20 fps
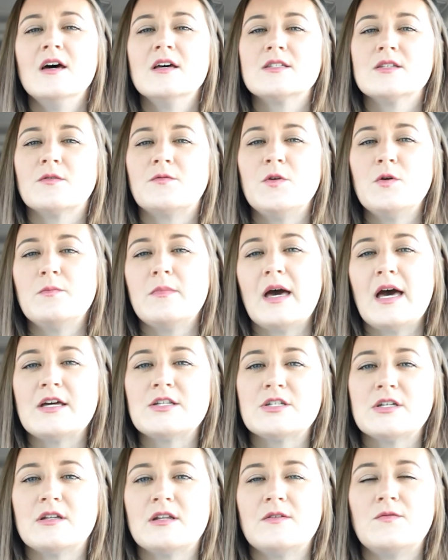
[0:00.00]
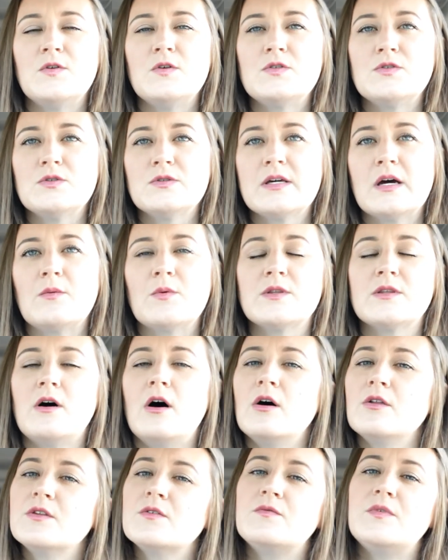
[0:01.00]
So if you imagine, if you do that with
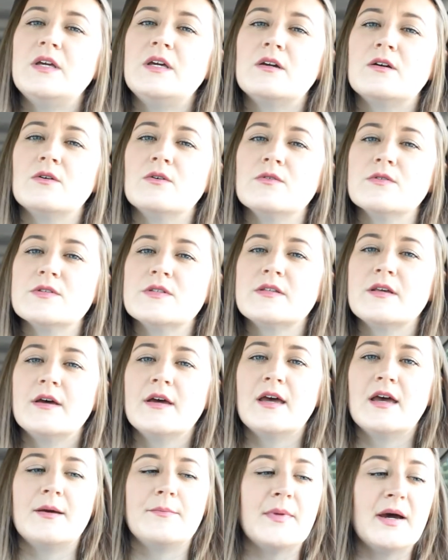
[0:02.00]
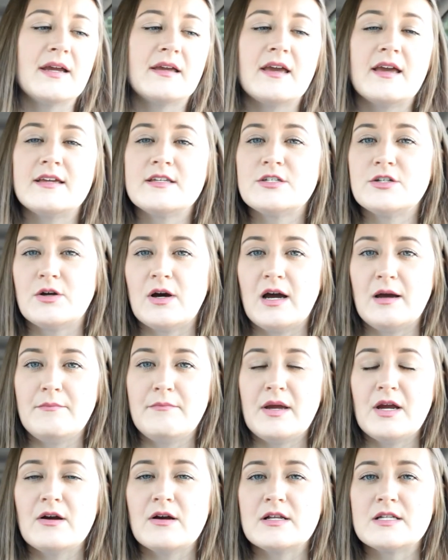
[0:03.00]
all the vehicles, in my case, you know,
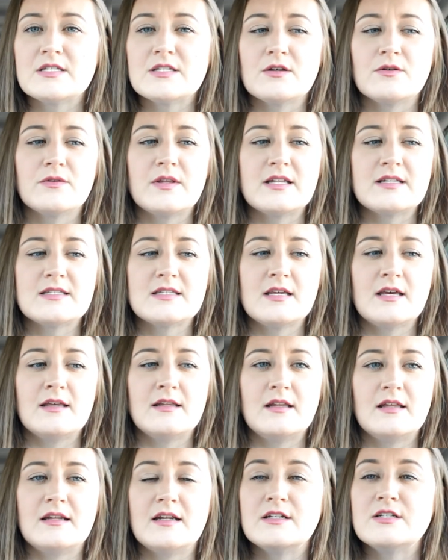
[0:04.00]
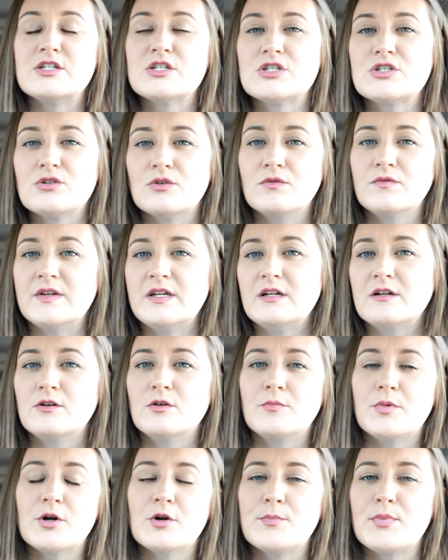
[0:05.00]
I'm married, so that's an additional
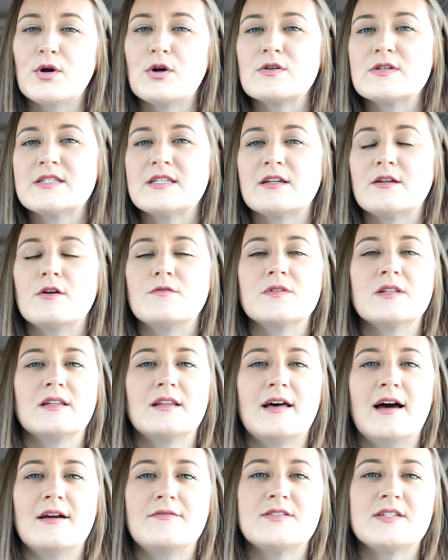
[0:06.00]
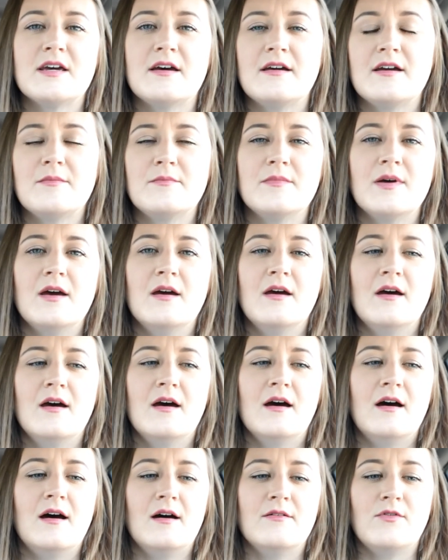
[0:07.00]
vehicle per person over the lifetime
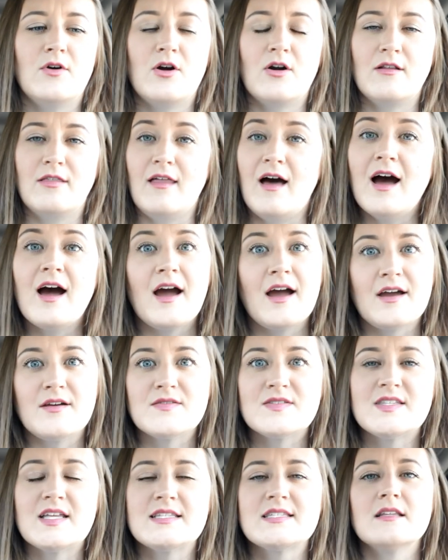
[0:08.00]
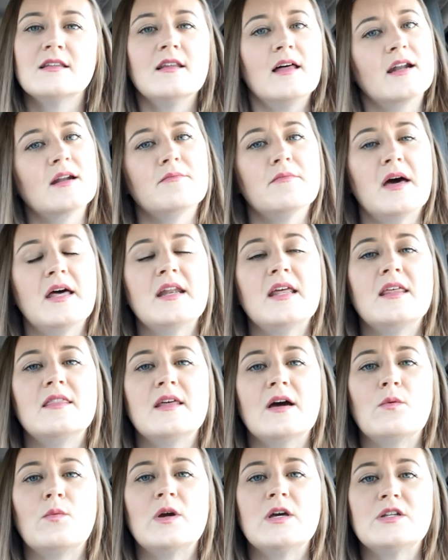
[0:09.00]
of our lives. That's a lot of money
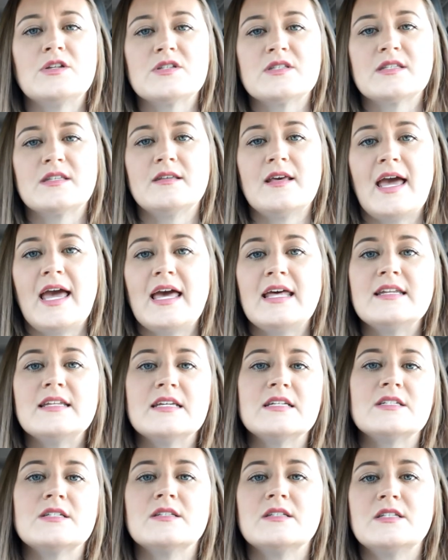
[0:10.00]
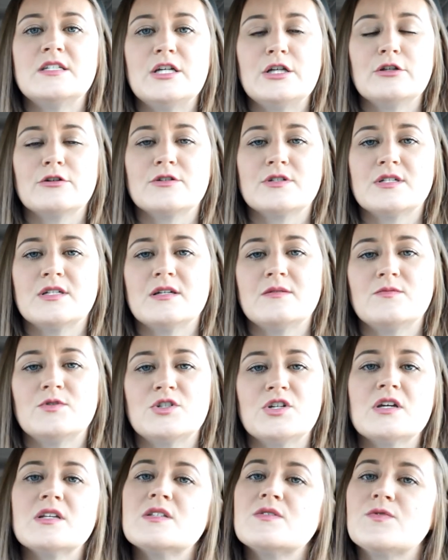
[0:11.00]
that we just hand in to the dealership
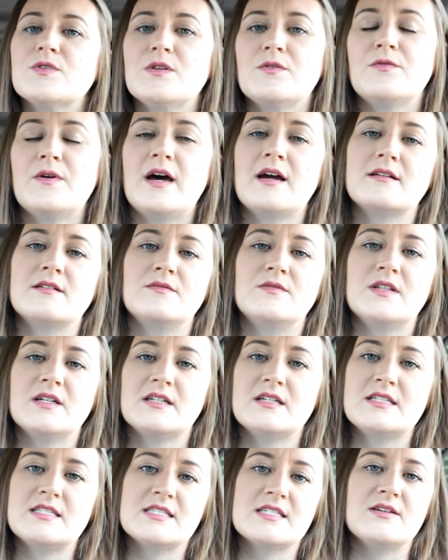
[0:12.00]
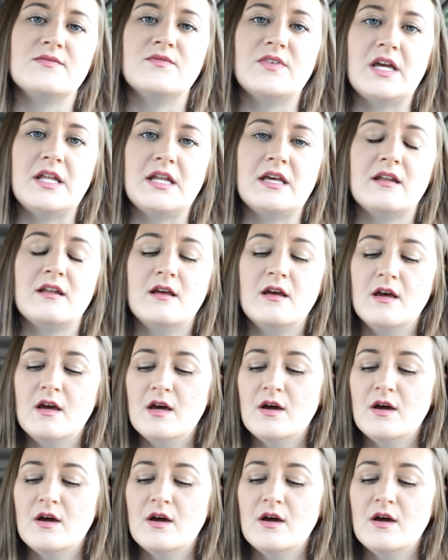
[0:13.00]
just for the fact of that it's convenient.